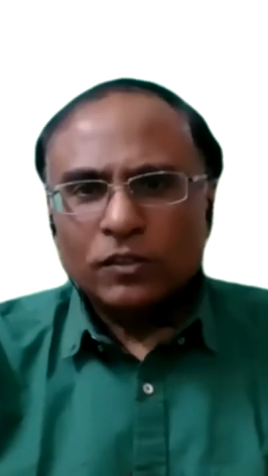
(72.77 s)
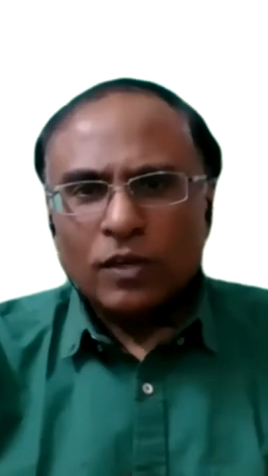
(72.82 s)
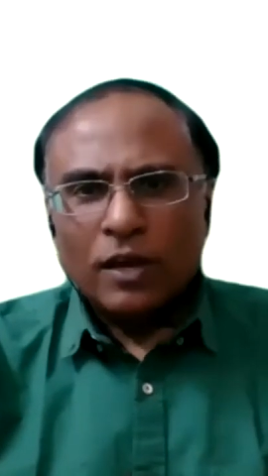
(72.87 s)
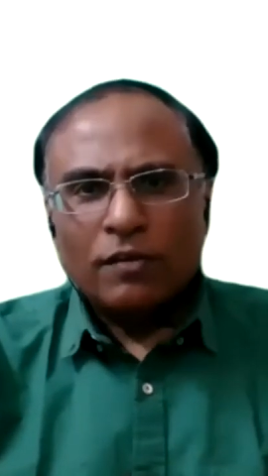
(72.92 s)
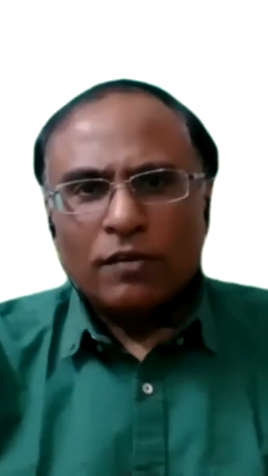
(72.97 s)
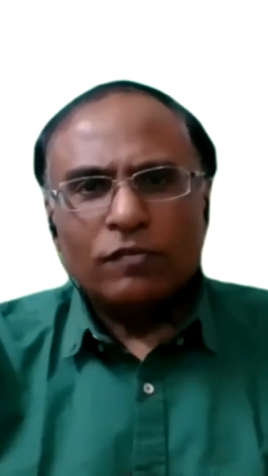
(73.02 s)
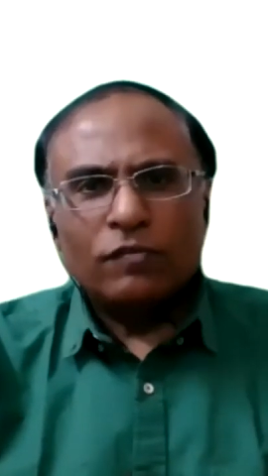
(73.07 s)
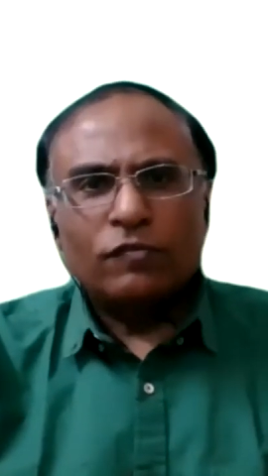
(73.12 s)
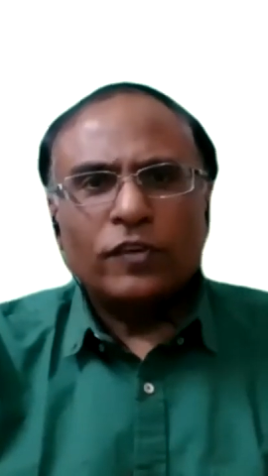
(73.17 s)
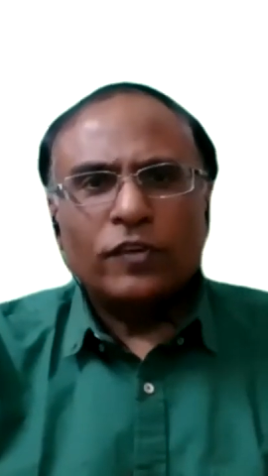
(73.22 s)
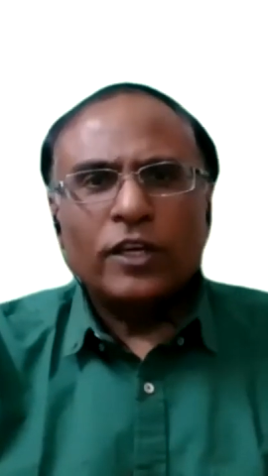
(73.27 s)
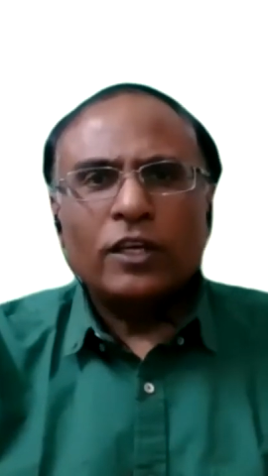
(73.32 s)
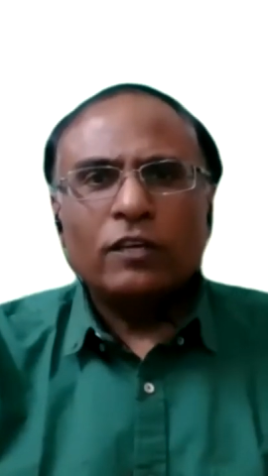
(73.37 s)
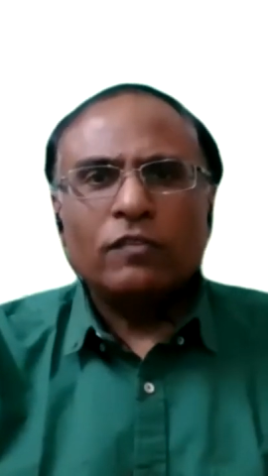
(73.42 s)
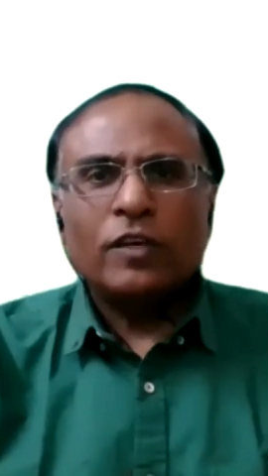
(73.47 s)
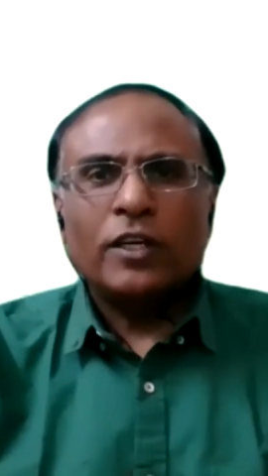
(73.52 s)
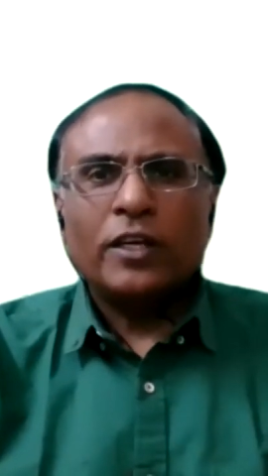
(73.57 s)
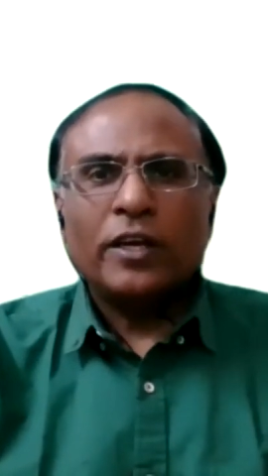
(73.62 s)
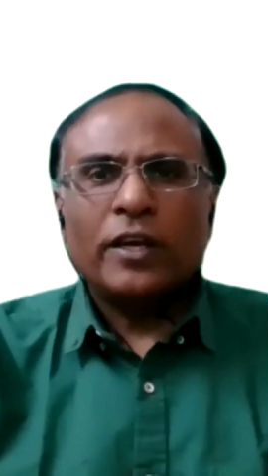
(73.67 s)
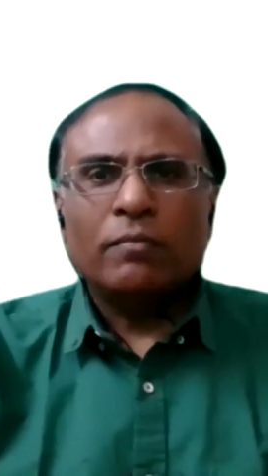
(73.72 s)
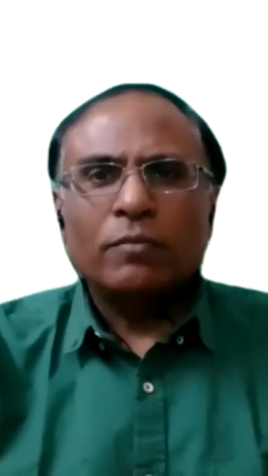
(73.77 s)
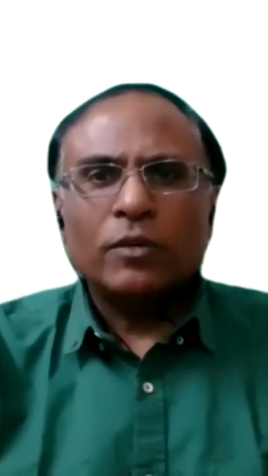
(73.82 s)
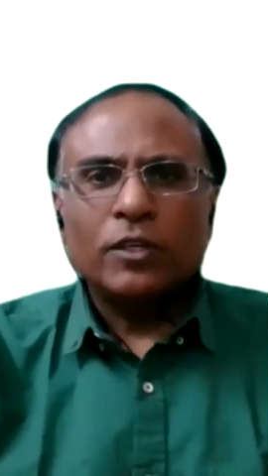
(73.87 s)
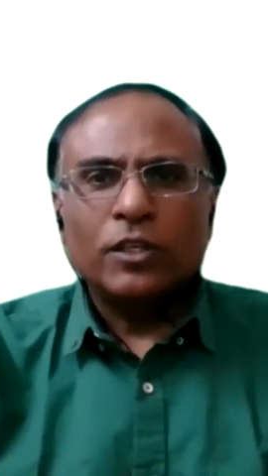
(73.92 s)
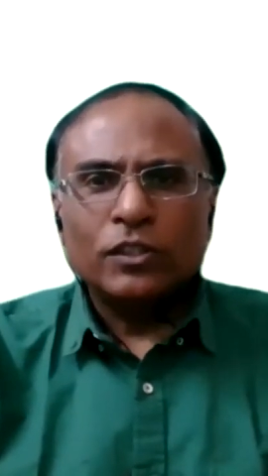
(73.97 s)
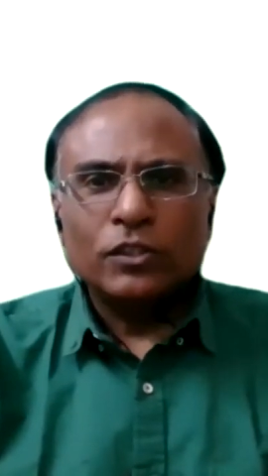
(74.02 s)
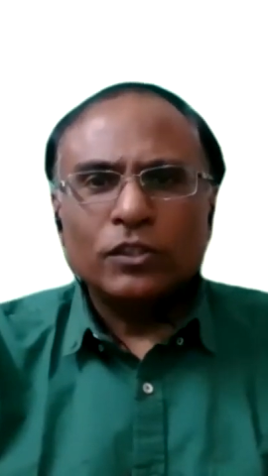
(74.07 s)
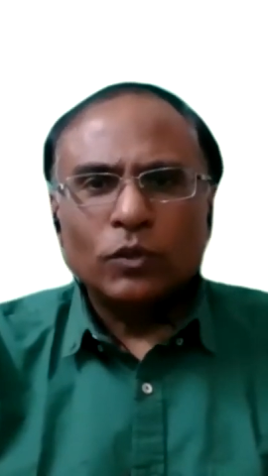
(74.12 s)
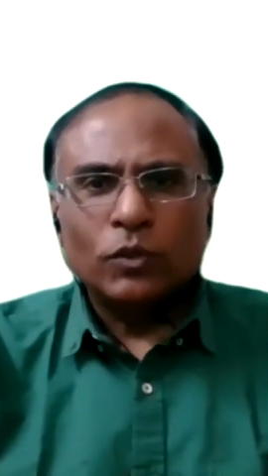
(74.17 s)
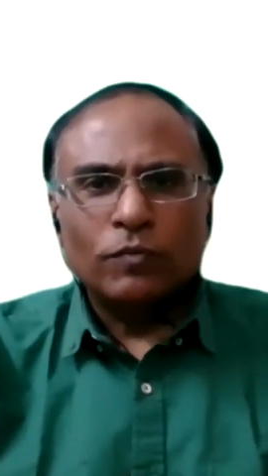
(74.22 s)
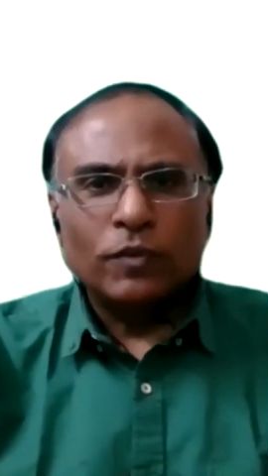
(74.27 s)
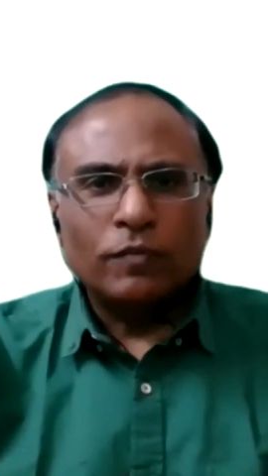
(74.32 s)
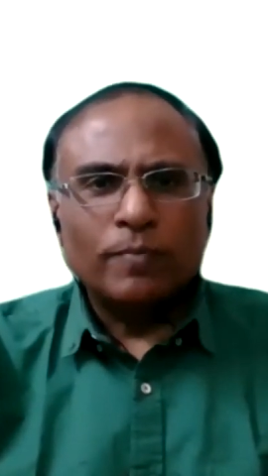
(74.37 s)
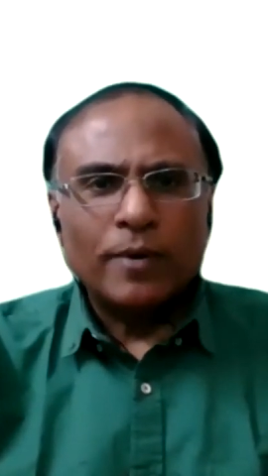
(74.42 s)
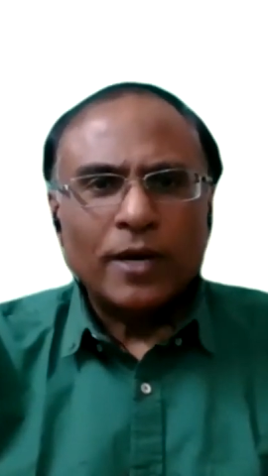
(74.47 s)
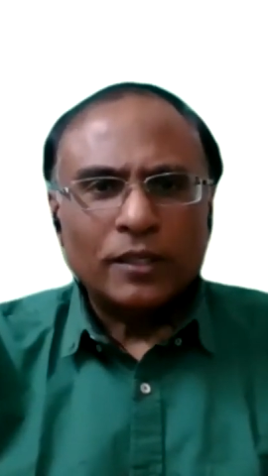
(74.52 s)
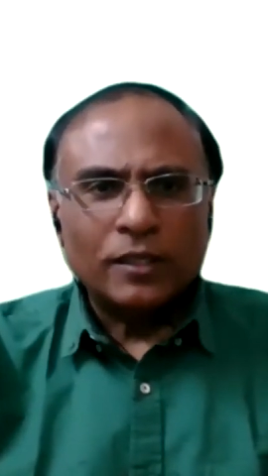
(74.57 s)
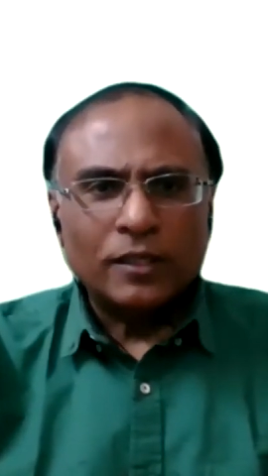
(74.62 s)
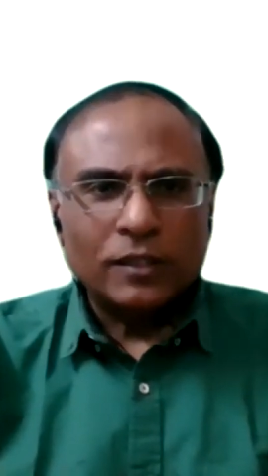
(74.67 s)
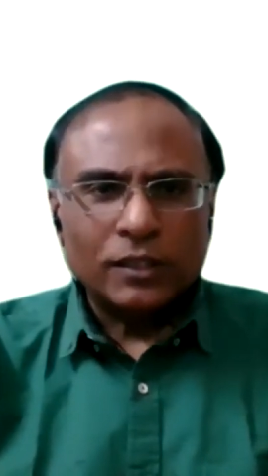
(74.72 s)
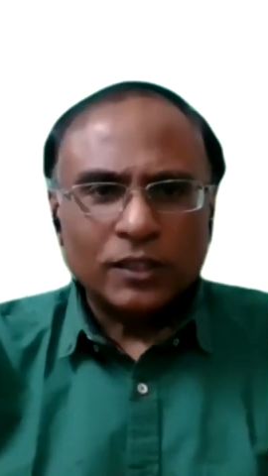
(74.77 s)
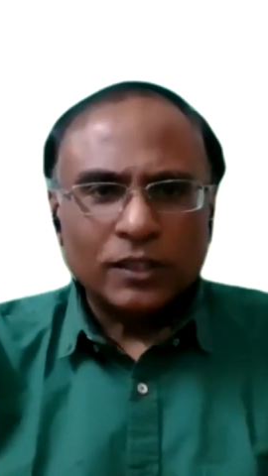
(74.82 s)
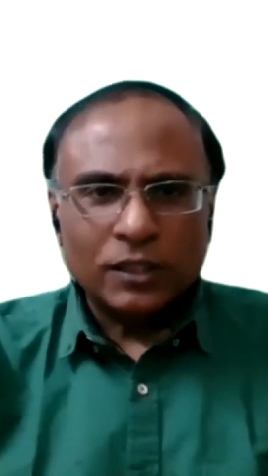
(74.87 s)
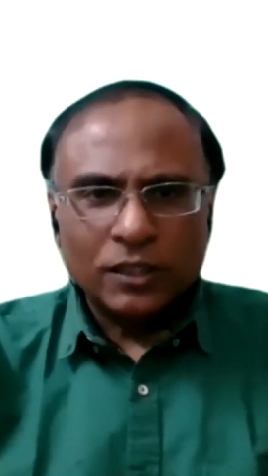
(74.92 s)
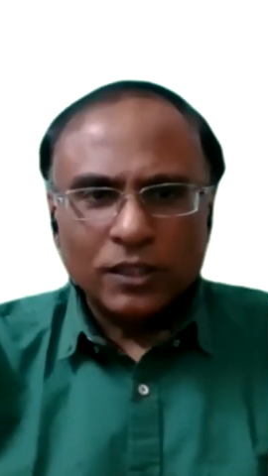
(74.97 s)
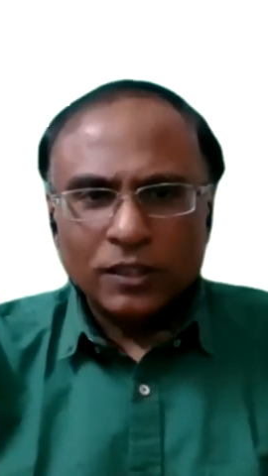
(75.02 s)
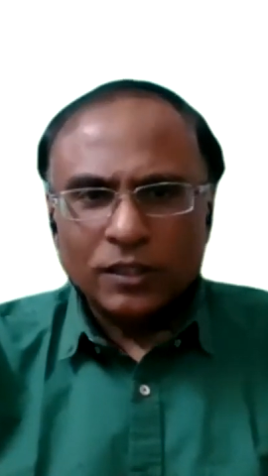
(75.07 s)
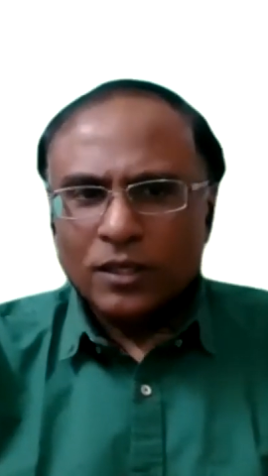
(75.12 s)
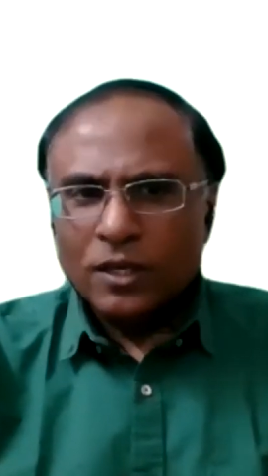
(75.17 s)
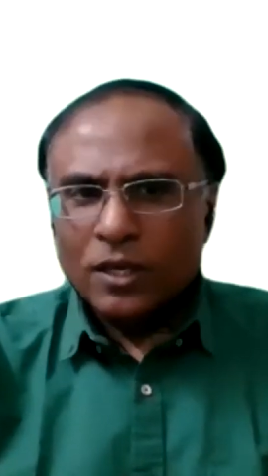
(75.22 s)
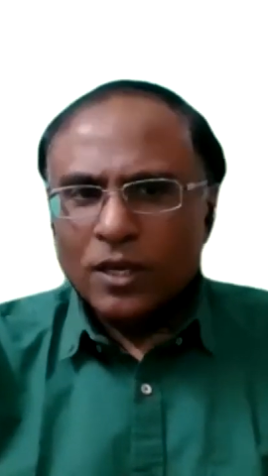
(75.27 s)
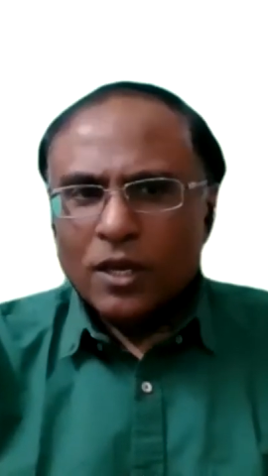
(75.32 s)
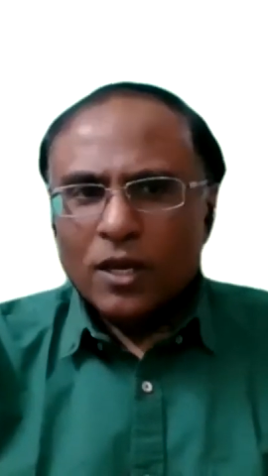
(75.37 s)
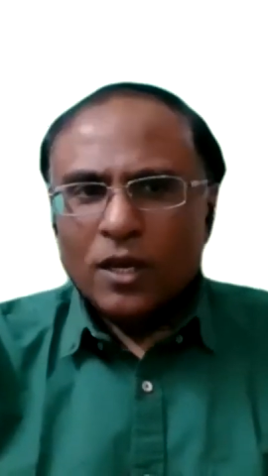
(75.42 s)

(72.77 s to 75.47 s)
I have a very eminent group of panelists here.